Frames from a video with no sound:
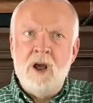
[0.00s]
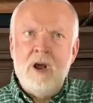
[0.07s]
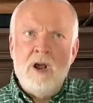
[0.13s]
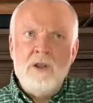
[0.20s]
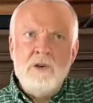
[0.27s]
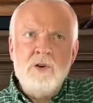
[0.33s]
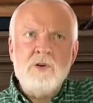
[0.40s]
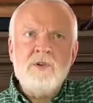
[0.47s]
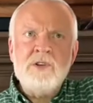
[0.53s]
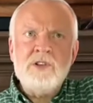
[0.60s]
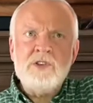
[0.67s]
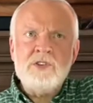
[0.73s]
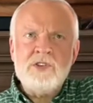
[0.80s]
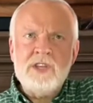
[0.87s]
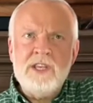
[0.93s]
you're going to
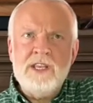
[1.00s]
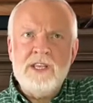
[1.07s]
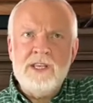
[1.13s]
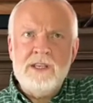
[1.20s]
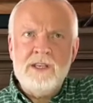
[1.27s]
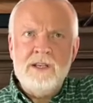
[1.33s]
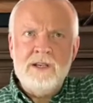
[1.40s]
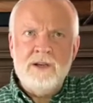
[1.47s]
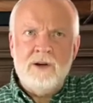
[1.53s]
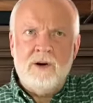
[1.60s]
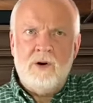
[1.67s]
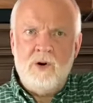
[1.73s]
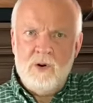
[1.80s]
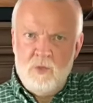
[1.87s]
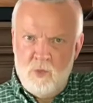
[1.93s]
see
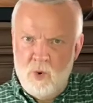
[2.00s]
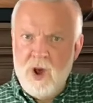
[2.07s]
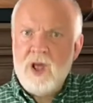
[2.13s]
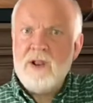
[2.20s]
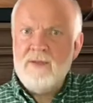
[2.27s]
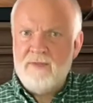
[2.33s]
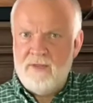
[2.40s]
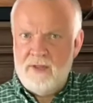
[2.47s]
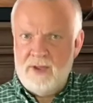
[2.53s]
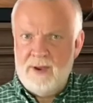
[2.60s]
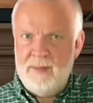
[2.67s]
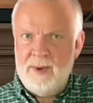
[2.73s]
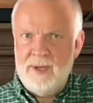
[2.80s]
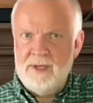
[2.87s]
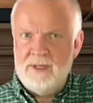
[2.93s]
on one of
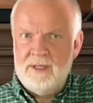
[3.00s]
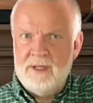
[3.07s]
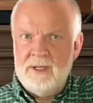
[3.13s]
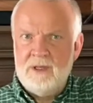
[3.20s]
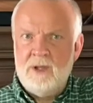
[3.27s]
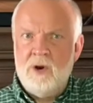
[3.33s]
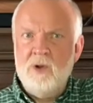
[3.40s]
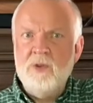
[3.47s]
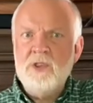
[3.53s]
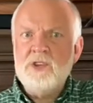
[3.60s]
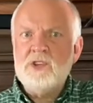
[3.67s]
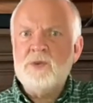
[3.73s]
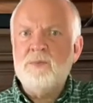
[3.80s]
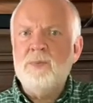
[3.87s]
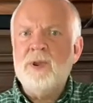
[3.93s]
them, the Holy
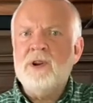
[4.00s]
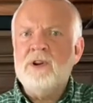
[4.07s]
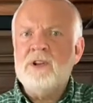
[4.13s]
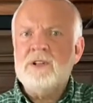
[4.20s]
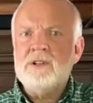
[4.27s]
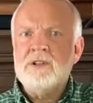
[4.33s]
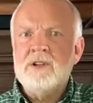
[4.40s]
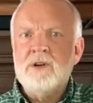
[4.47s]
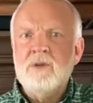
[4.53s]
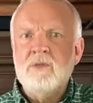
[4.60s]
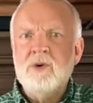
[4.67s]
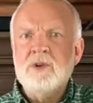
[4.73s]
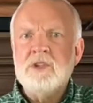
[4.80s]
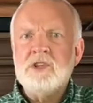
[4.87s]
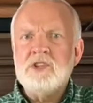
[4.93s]
Spirit
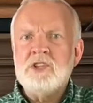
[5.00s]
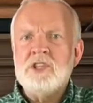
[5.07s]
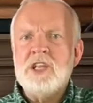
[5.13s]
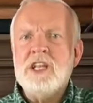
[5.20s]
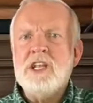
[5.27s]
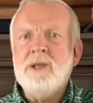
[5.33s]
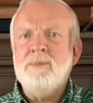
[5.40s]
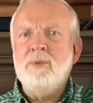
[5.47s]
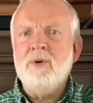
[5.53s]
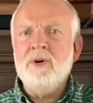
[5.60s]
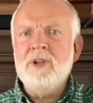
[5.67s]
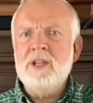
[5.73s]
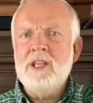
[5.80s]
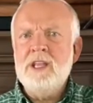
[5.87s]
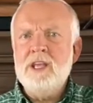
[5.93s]
will descend upon
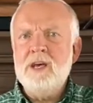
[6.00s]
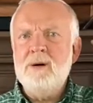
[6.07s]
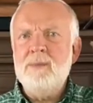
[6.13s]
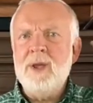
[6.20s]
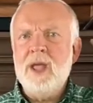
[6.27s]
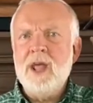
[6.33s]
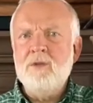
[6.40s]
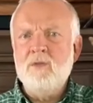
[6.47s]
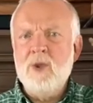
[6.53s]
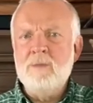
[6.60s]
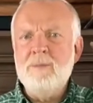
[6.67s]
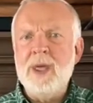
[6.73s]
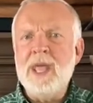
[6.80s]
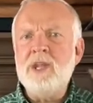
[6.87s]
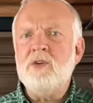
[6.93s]
him and
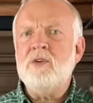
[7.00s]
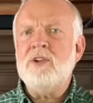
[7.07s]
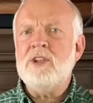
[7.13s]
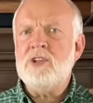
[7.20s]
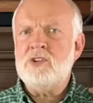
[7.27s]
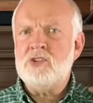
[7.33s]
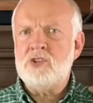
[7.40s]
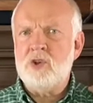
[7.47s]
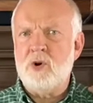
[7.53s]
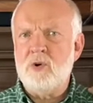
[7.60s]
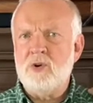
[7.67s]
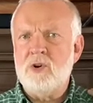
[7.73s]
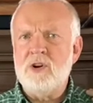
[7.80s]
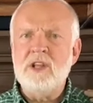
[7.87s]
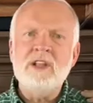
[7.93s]
remain on his
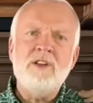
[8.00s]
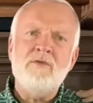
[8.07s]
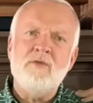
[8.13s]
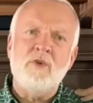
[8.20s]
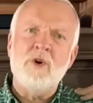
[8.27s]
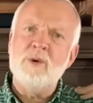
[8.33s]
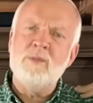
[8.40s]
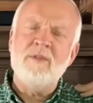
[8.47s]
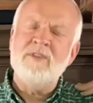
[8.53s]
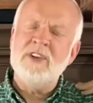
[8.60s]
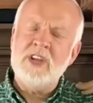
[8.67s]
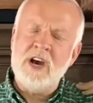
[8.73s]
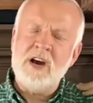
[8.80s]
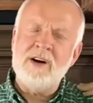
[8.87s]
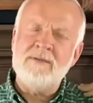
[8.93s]
shoulder in the form of a
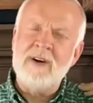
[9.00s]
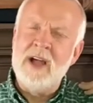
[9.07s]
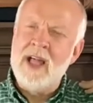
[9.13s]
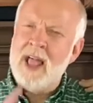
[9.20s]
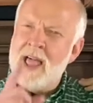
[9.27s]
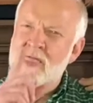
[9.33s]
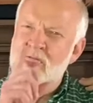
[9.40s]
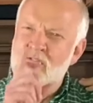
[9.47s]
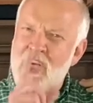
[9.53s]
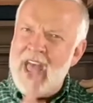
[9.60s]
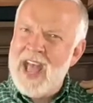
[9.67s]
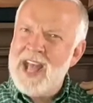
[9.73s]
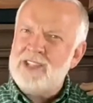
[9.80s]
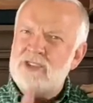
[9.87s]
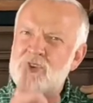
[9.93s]
dove.
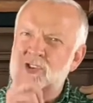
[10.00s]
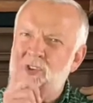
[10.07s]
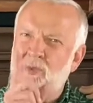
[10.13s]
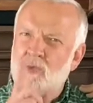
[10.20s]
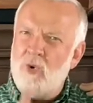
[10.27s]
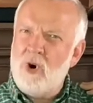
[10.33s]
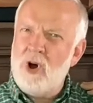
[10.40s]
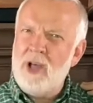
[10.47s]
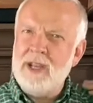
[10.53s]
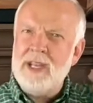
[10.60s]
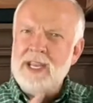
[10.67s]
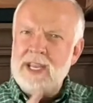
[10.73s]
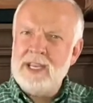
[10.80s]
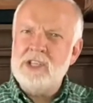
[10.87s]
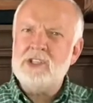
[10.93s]
That's the one.
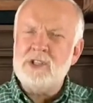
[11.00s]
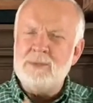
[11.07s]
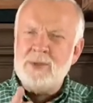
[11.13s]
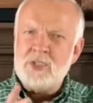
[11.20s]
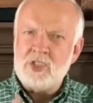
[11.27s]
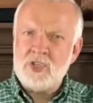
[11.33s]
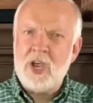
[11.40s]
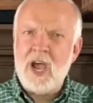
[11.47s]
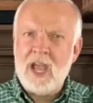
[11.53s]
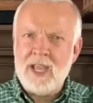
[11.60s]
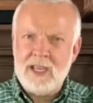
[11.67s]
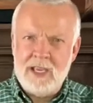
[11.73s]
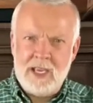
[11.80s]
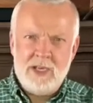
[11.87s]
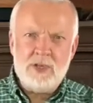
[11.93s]
He's the Messiah.
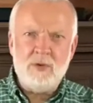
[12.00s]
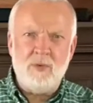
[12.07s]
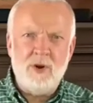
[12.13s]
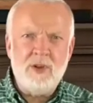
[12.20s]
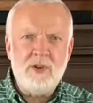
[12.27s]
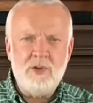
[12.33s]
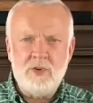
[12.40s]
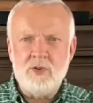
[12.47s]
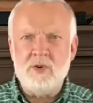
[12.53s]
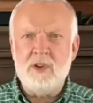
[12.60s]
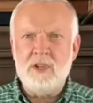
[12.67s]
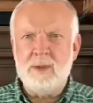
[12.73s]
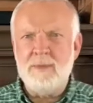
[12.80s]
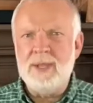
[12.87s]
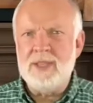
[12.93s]
He's the one who's going
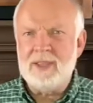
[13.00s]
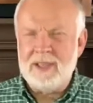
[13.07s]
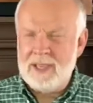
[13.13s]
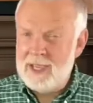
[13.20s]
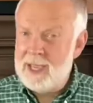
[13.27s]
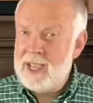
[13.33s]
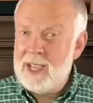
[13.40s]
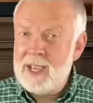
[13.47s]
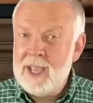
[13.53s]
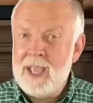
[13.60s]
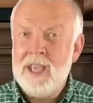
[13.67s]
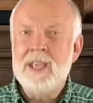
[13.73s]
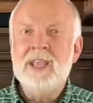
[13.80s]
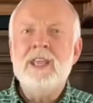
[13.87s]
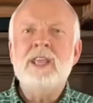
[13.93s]
to be the king.
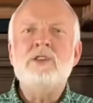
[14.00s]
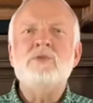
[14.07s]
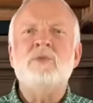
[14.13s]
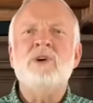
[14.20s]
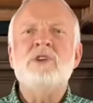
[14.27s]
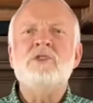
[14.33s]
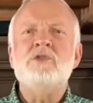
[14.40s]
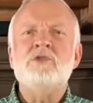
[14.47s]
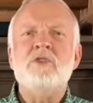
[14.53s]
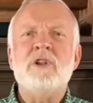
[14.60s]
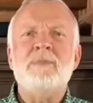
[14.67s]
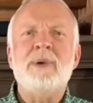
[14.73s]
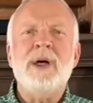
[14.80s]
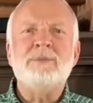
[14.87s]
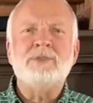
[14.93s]
He's the one who's going to
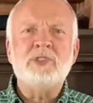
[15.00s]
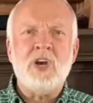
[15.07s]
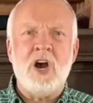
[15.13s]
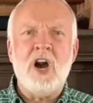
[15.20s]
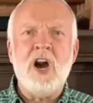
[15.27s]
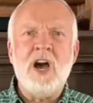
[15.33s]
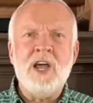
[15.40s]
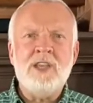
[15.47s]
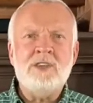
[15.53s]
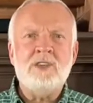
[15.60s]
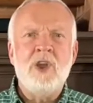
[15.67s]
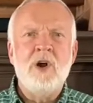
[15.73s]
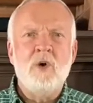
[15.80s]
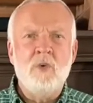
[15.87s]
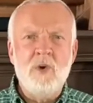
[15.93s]
baptize
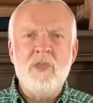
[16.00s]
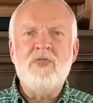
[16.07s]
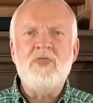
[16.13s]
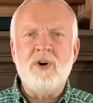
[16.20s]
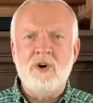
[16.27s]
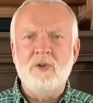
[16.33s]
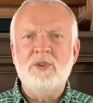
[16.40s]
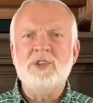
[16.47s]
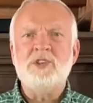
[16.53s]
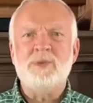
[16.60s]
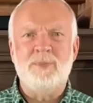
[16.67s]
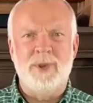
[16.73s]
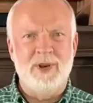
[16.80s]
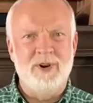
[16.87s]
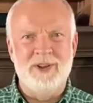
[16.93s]
with the Holy
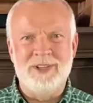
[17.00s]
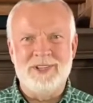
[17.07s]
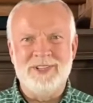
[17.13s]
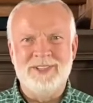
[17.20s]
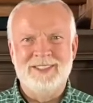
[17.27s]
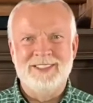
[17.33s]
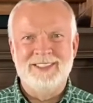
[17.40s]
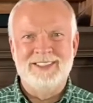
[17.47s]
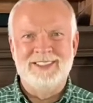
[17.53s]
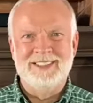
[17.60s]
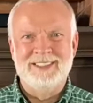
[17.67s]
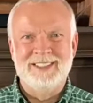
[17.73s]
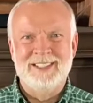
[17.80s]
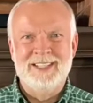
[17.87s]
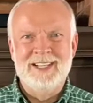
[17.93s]
Spirit.
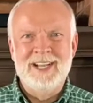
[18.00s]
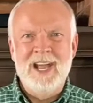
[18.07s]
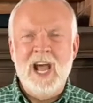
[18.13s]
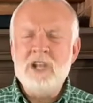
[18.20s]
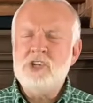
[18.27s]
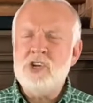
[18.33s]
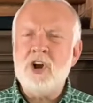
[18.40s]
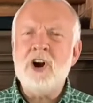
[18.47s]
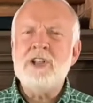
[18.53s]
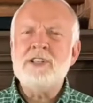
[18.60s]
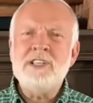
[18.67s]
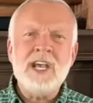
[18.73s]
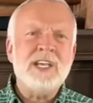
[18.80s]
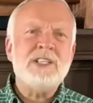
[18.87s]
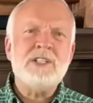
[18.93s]
And John
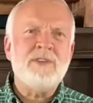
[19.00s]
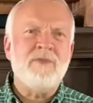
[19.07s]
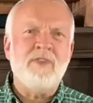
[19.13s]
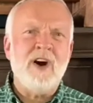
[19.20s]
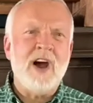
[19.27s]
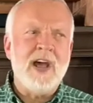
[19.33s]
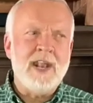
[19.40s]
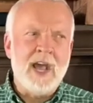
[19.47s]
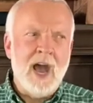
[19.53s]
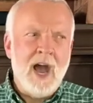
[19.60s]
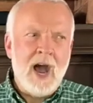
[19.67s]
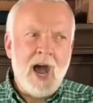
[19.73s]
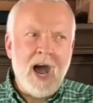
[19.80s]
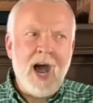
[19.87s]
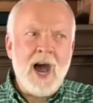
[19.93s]
testified,
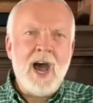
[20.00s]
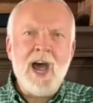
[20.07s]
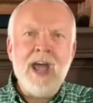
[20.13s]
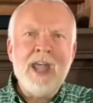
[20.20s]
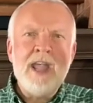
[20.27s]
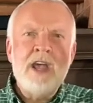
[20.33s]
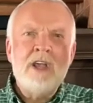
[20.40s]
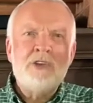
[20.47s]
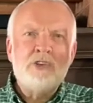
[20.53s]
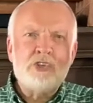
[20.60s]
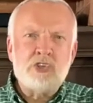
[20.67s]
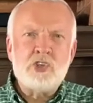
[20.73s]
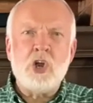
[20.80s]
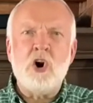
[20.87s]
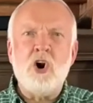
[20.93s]
I
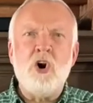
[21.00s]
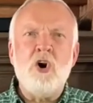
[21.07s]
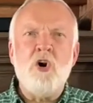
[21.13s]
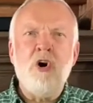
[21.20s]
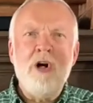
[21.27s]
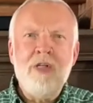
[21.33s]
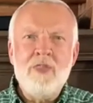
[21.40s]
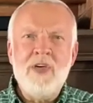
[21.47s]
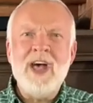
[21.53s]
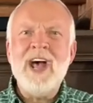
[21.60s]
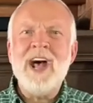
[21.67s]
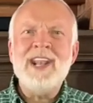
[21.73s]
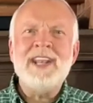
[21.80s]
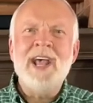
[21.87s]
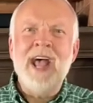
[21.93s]
saw
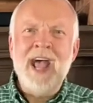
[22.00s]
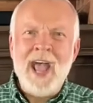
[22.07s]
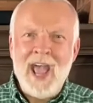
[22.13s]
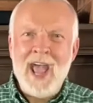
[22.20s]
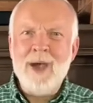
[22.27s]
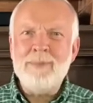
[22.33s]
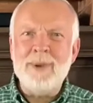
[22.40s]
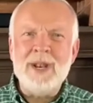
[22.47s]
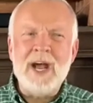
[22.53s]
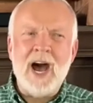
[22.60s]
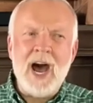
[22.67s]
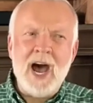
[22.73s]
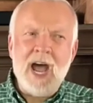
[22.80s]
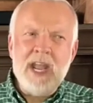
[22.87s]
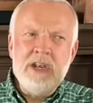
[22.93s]
that happen.
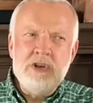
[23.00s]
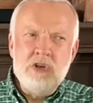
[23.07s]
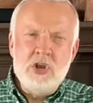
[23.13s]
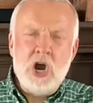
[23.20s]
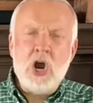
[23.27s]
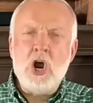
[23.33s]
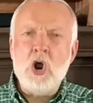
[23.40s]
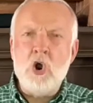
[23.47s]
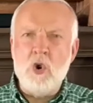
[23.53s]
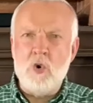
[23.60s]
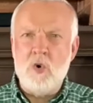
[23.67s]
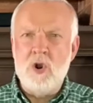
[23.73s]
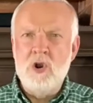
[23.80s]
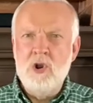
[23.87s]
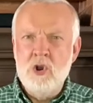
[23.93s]
I
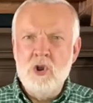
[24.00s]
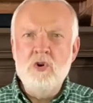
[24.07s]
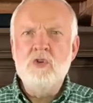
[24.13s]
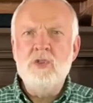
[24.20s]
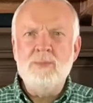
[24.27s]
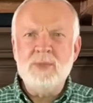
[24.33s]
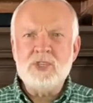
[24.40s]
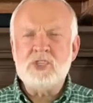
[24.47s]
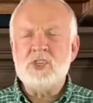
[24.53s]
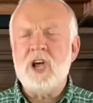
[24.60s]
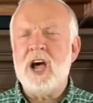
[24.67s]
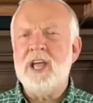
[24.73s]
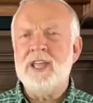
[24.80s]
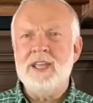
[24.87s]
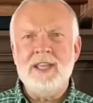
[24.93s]
know who the
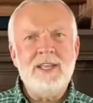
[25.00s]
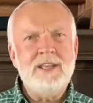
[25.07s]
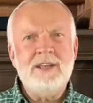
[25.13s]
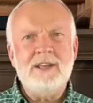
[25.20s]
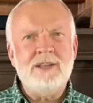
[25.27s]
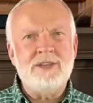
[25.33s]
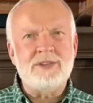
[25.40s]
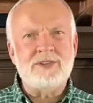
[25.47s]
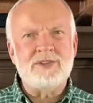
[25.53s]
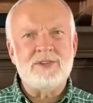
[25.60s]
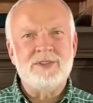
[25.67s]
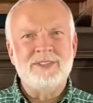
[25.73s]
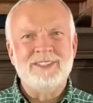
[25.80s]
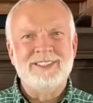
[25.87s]
Messiah is.